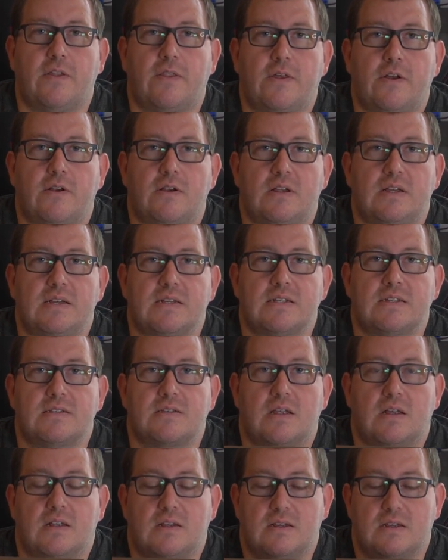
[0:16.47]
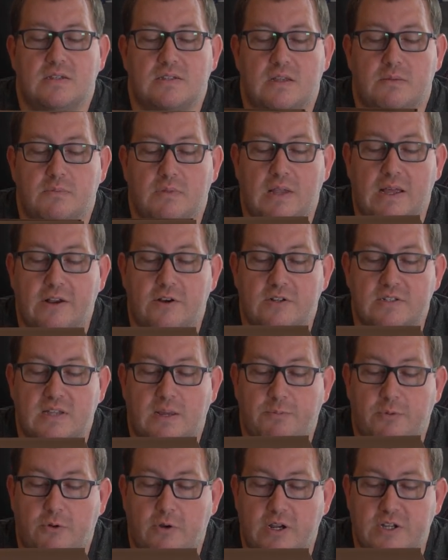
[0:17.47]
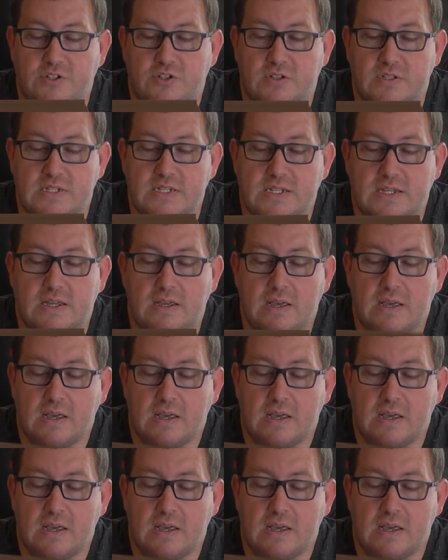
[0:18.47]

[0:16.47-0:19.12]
there is some layer separations,